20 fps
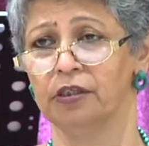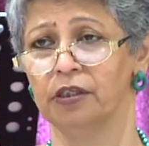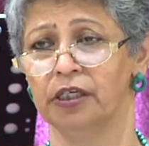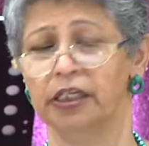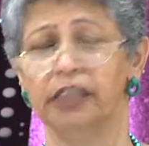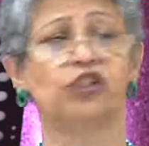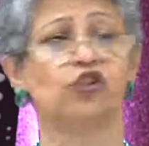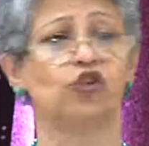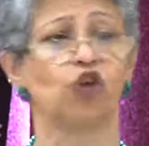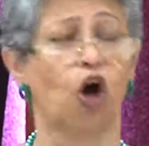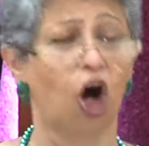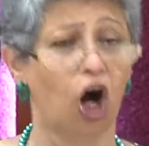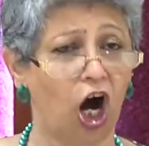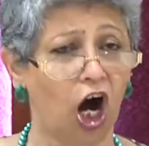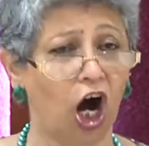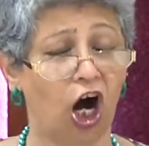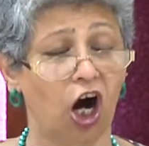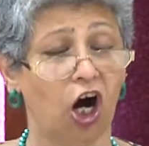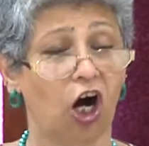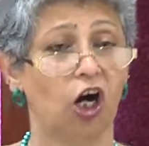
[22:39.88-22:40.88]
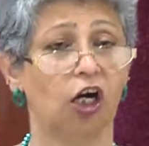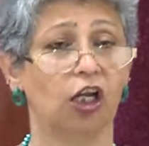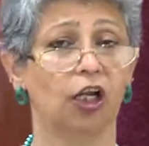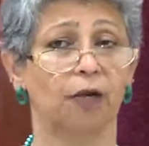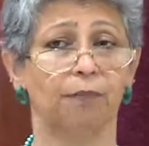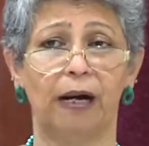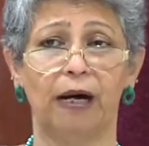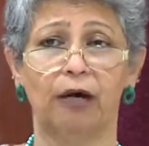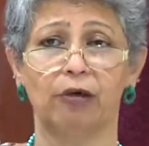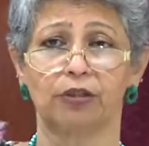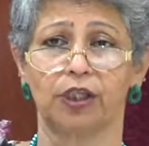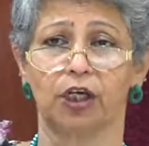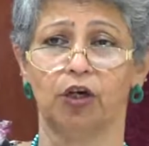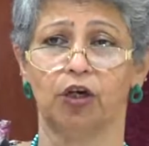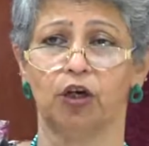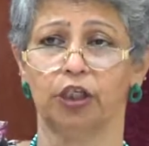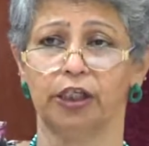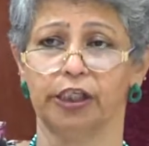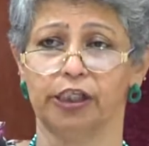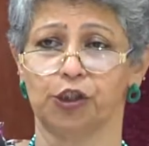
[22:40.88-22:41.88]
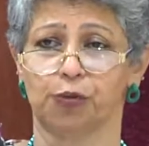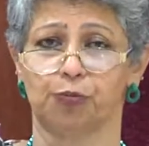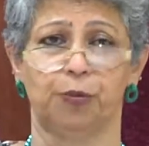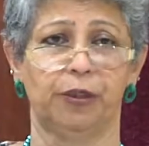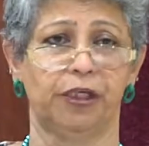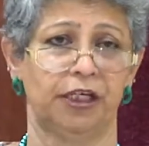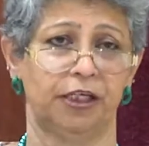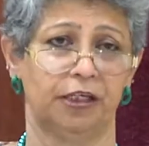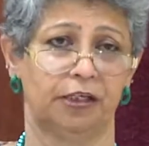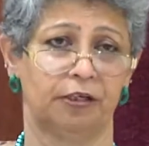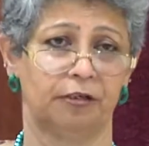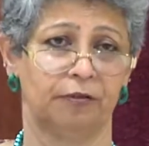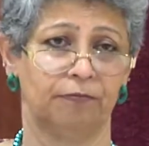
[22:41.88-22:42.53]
It's all about the Holy Spirit.